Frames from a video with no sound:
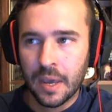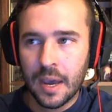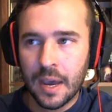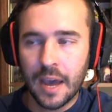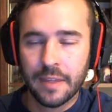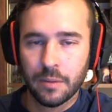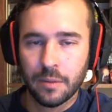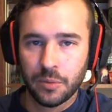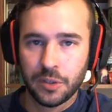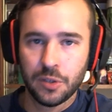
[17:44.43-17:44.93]

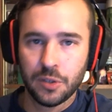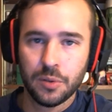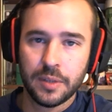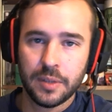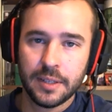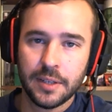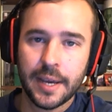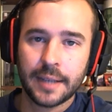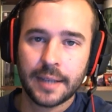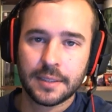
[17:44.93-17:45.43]
And then we do the
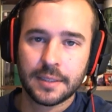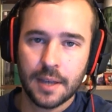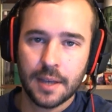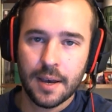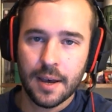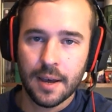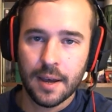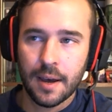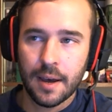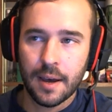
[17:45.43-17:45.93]
next
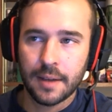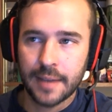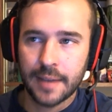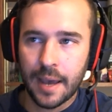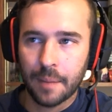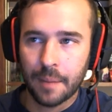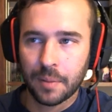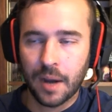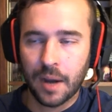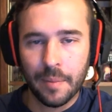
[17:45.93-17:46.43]

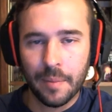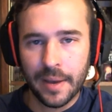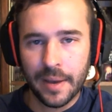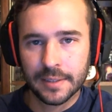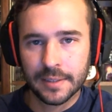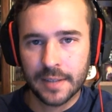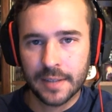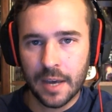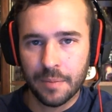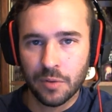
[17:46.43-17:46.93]
untap combat
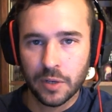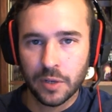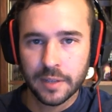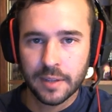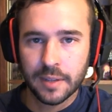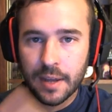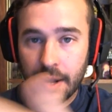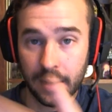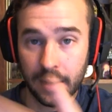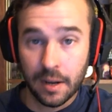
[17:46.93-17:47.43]
step, you
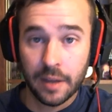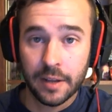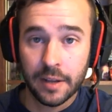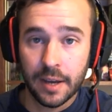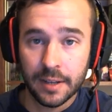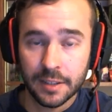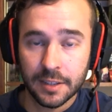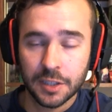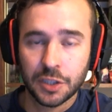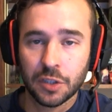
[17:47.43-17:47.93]
get another
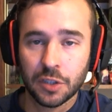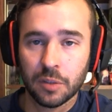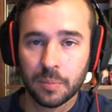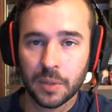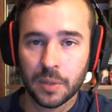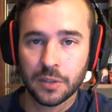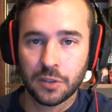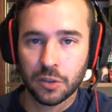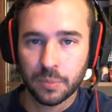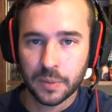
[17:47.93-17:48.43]
additional
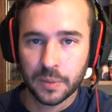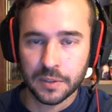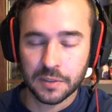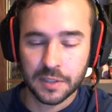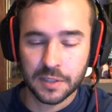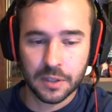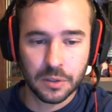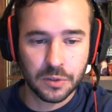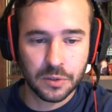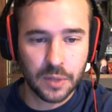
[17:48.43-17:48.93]

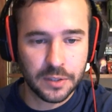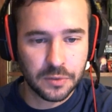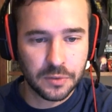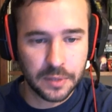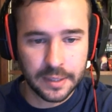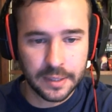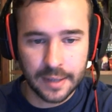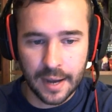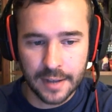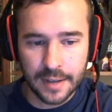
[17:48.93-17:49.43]
+2/+0. So that's
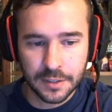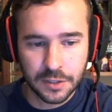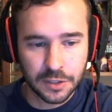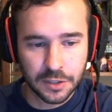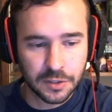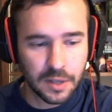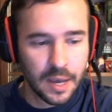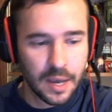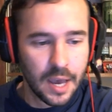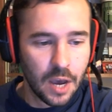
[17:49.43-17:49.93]
really nice.
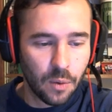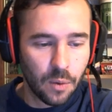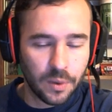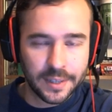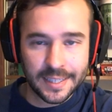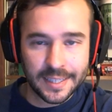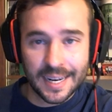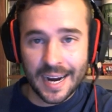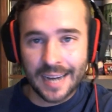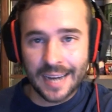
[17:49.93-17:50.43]
Just
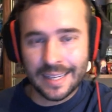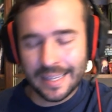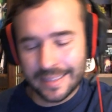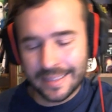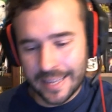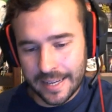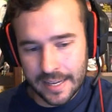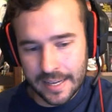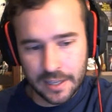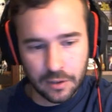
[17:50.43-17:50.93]
wanted to highlight
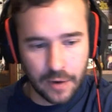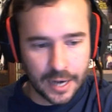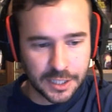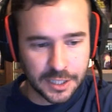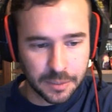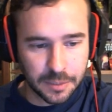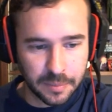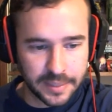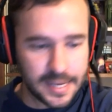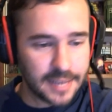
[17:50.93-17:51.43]
that
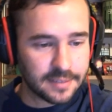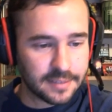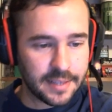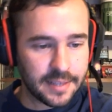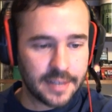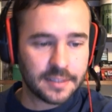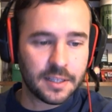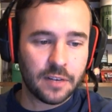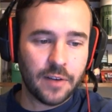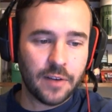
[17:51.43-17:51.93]
interaction. But yes,
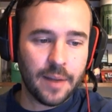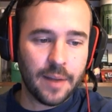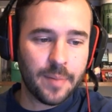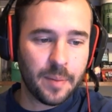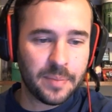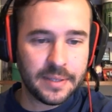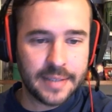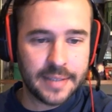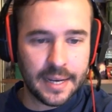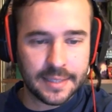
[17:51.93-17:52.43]
that is going to wrap
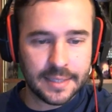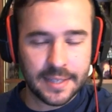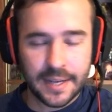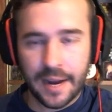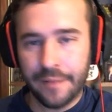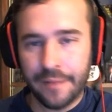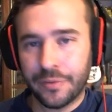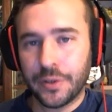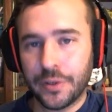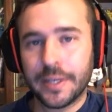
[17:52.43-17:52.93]
up the deck tech.
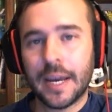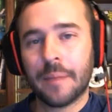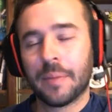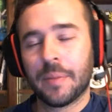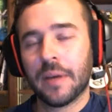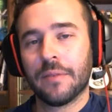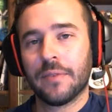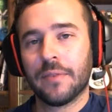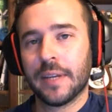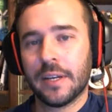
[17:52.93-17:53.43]
I have 3
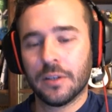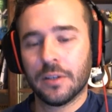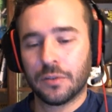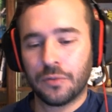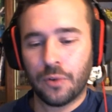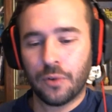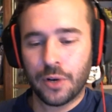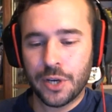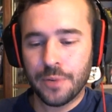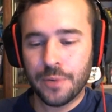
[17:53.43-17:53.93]
gameplay videos
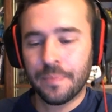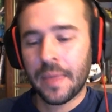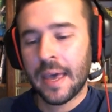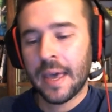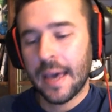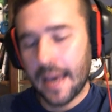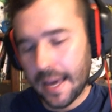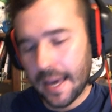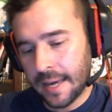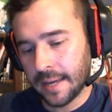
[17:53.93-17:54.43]
for you.
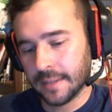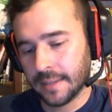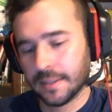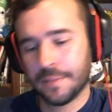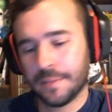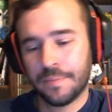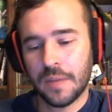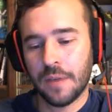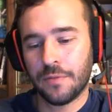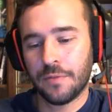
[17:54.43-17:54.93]
And
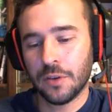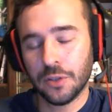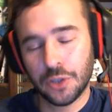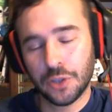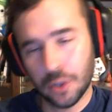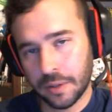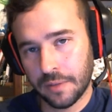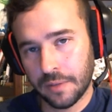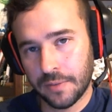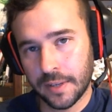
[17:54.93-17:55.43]
if you
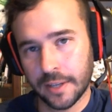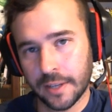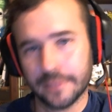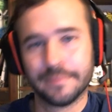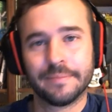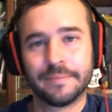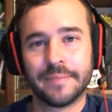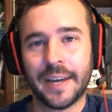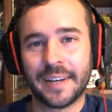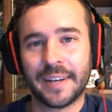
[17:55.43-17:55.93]
enjoyed the video,
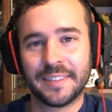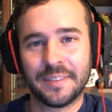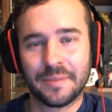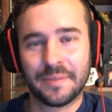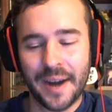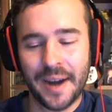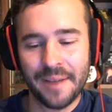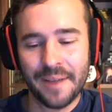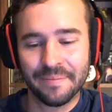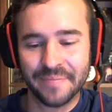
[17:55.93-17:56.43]
like and
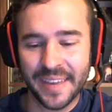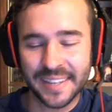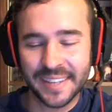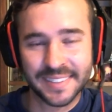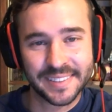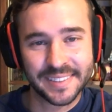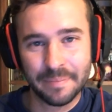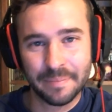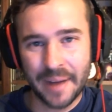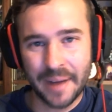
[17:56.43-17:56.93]
subscribe.
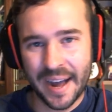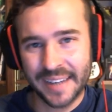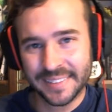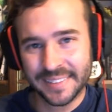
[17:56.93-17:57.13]
Thanks. Bye.